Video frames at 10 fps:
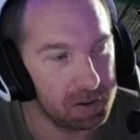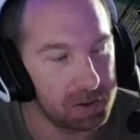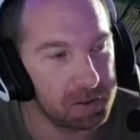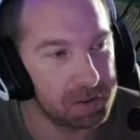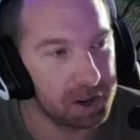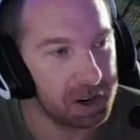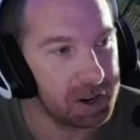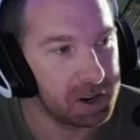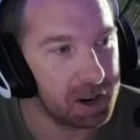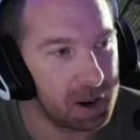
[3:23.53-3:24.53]

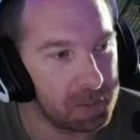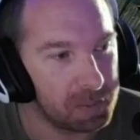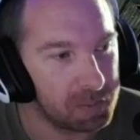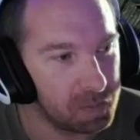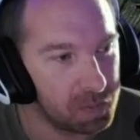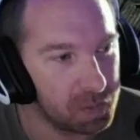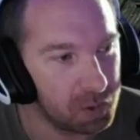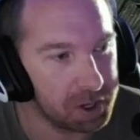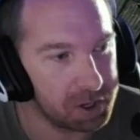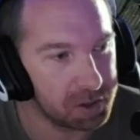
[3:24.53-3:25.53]
done. I'm really
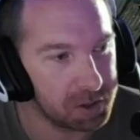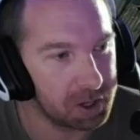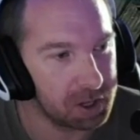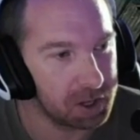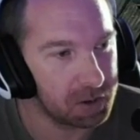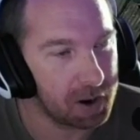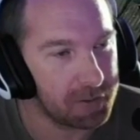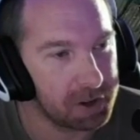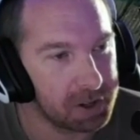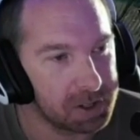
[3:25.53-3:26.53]
enjoying the
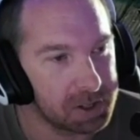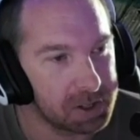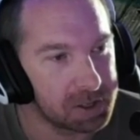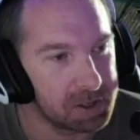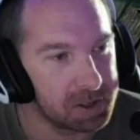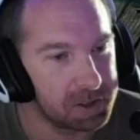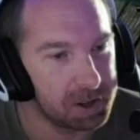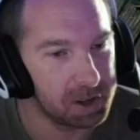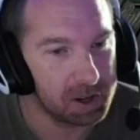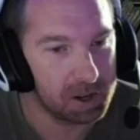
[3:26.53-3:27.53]
graphics,
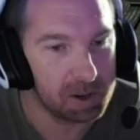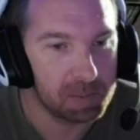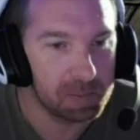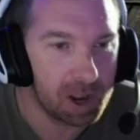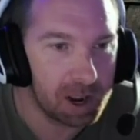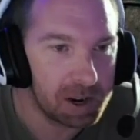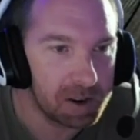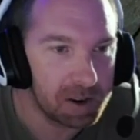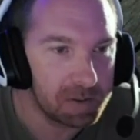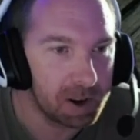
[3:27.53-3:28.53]
the lighting
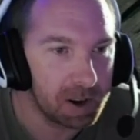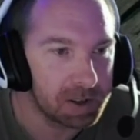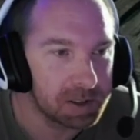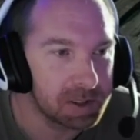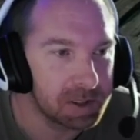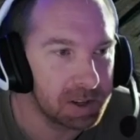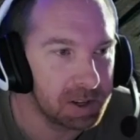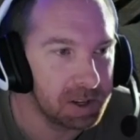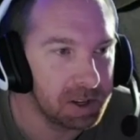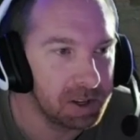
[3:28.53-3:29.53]
effects,
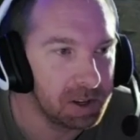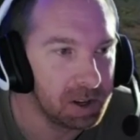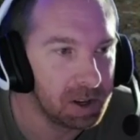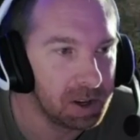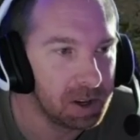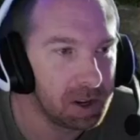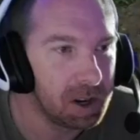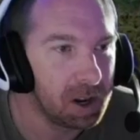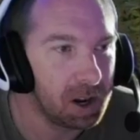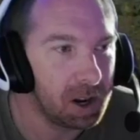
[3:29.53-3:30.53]
the
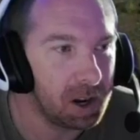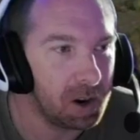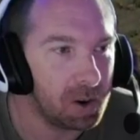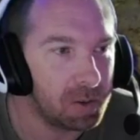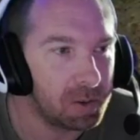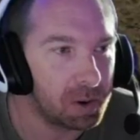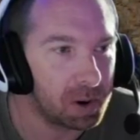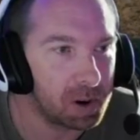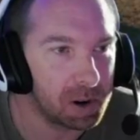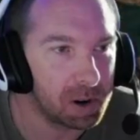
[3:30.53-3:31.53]

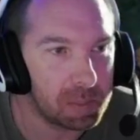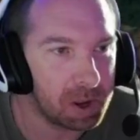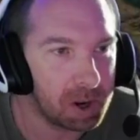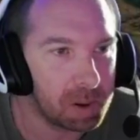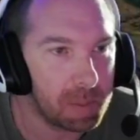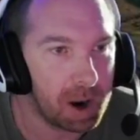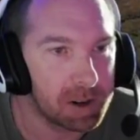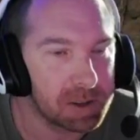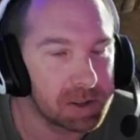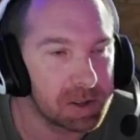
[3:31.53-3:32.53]
overall, I play on
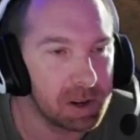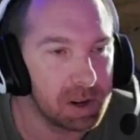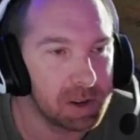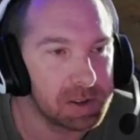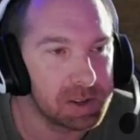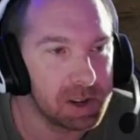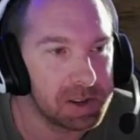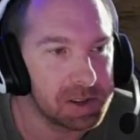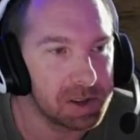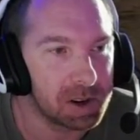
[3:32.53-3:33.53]
max
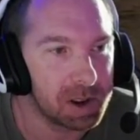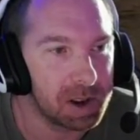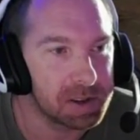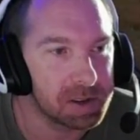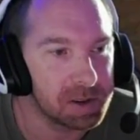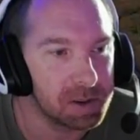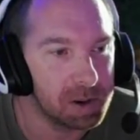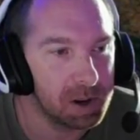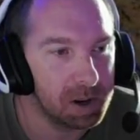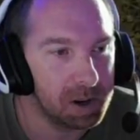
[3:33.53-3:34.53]
settings and all that,
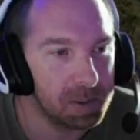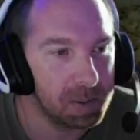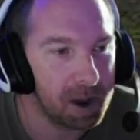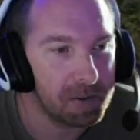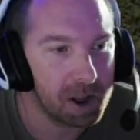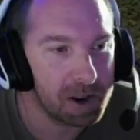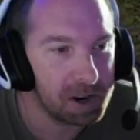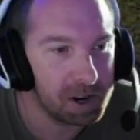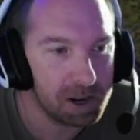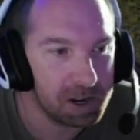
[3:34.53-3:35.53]
so haven't had
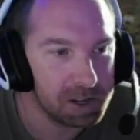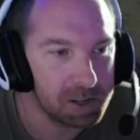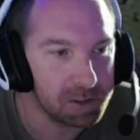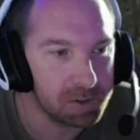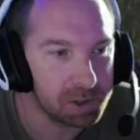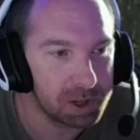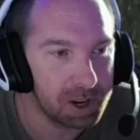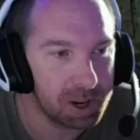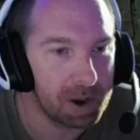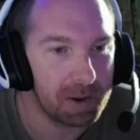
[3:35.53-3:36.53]
any issues with the
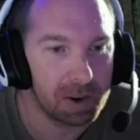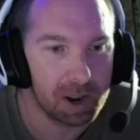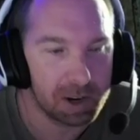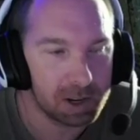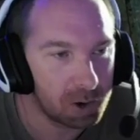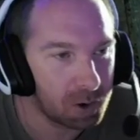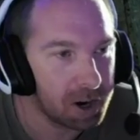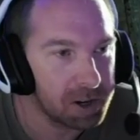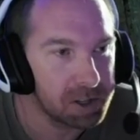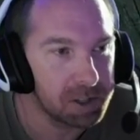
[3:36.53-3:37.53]
game. Haven't had any
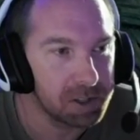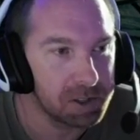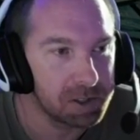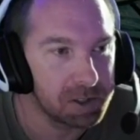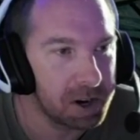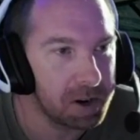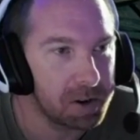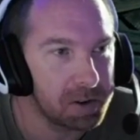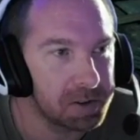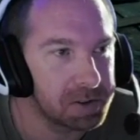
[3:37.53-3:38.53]
crashes,
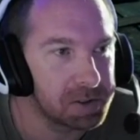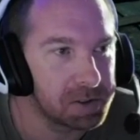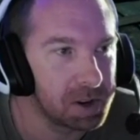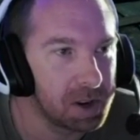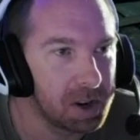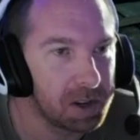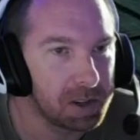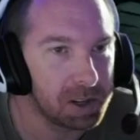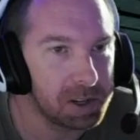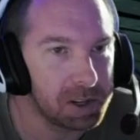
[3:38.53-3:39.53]
tears,
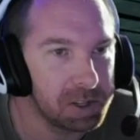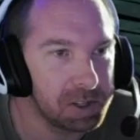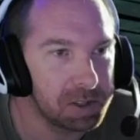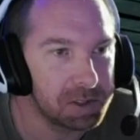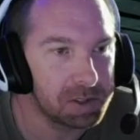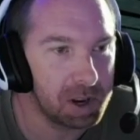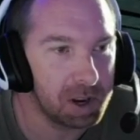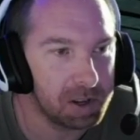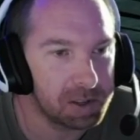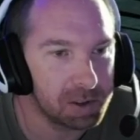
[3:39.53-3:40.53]

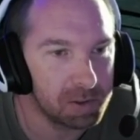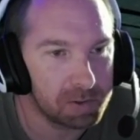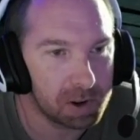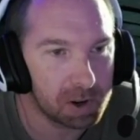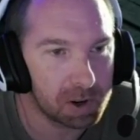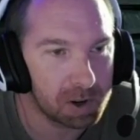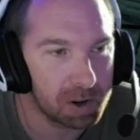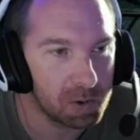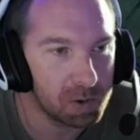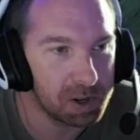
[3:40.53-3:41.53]
glitches so far. The
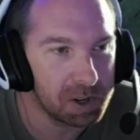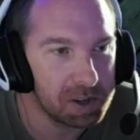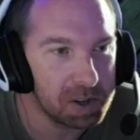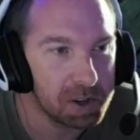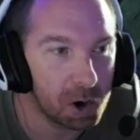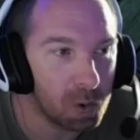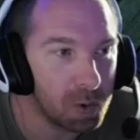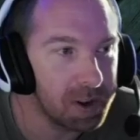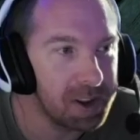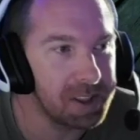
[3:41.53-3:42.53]

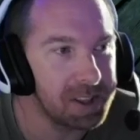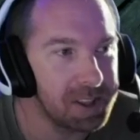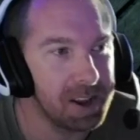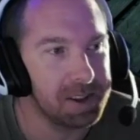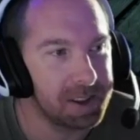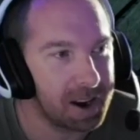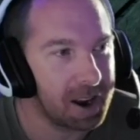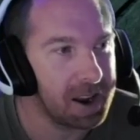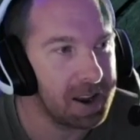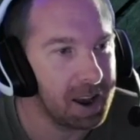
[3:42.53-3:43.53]
only thing that
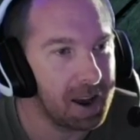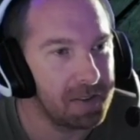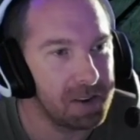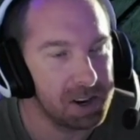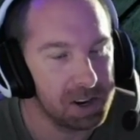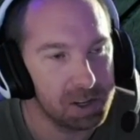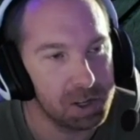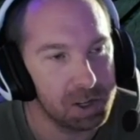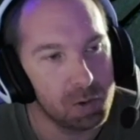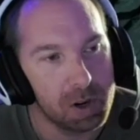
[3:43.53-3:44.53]
I have an
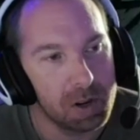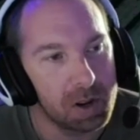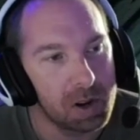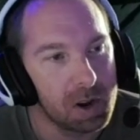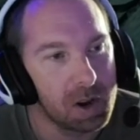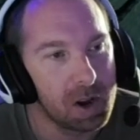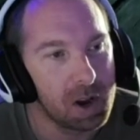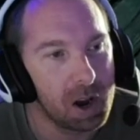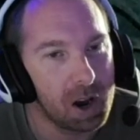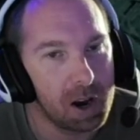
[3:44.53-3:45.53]
issue with,
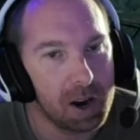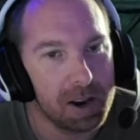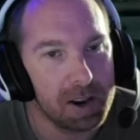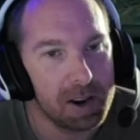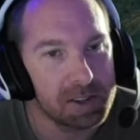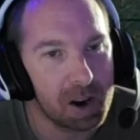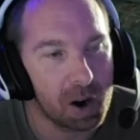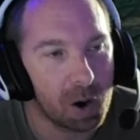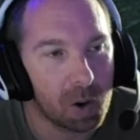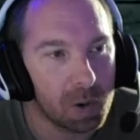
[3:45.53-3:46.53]
and it's not
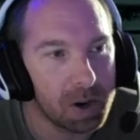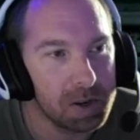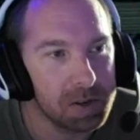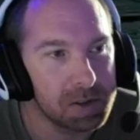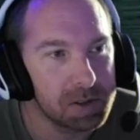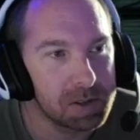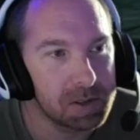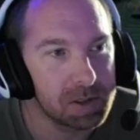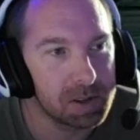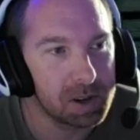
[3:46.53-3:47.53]
always,
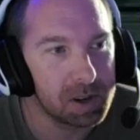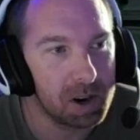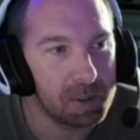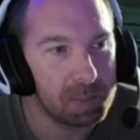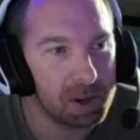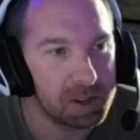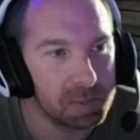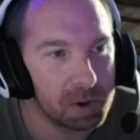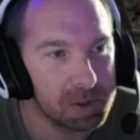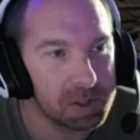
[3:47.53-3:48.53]
but it's
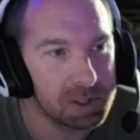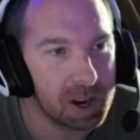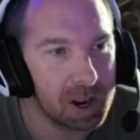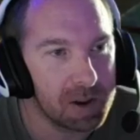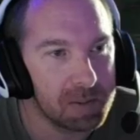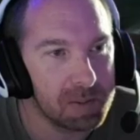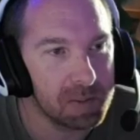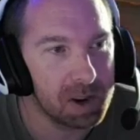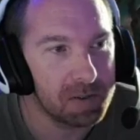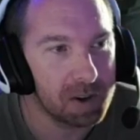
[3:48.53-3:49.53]
most of the time
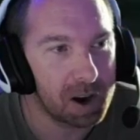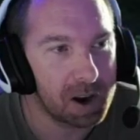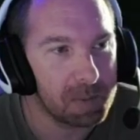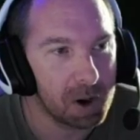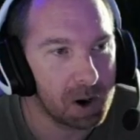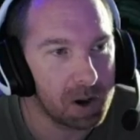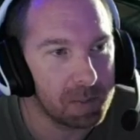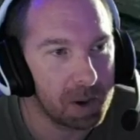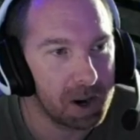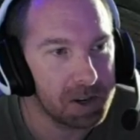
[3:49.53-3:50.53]
if I'm on
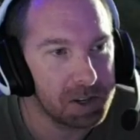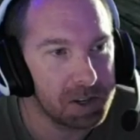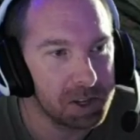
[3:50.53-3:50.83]
my ship